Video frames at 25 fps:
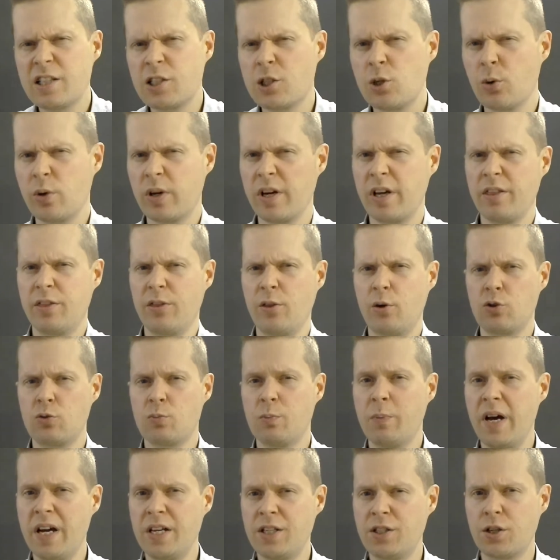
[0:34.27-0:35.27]
look at those
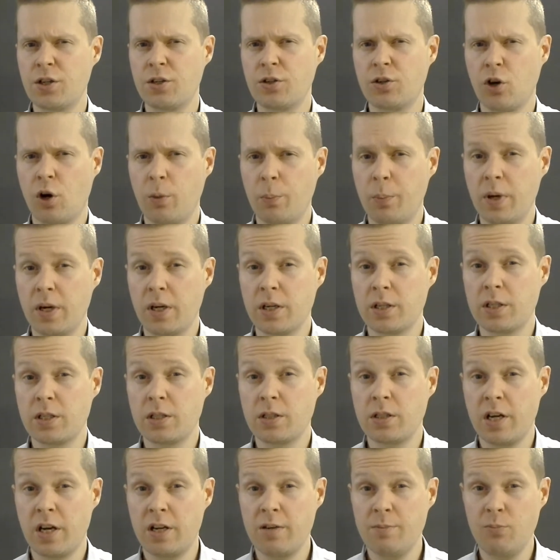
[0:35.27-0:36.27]
major topics
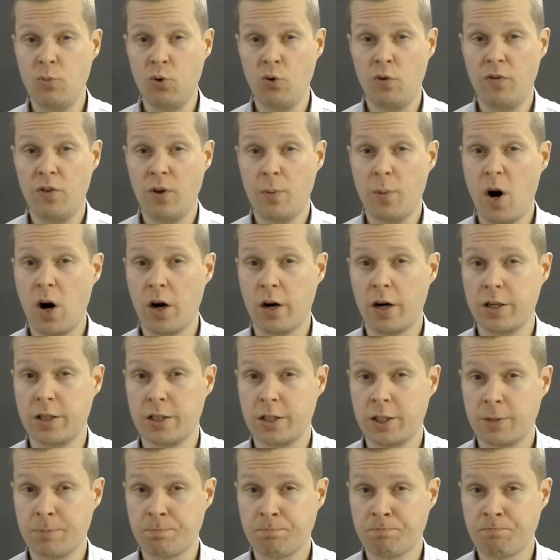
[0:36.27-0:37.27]
that move the
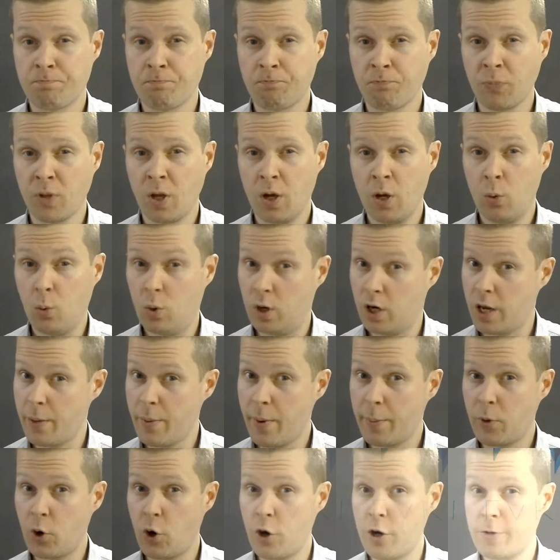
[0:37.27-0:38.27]
markets. Welcome
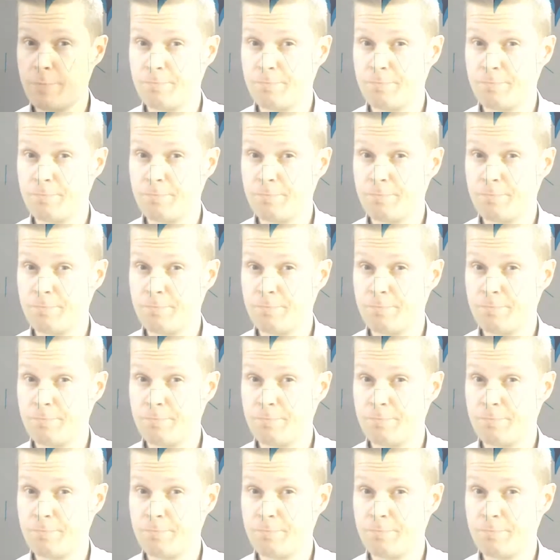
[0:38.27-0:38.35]
aboard.